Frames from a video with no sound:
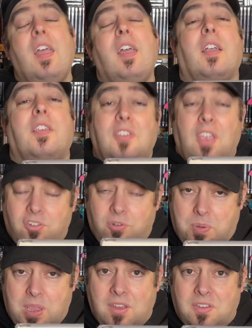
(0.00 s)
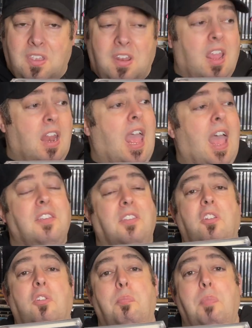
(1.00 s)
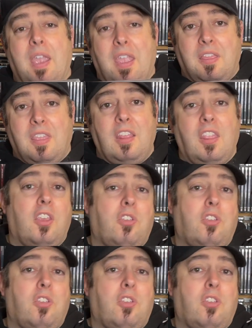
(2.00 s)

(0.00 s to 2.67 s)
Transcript: Cassandra Peterson, and it has a little Beckett thing there,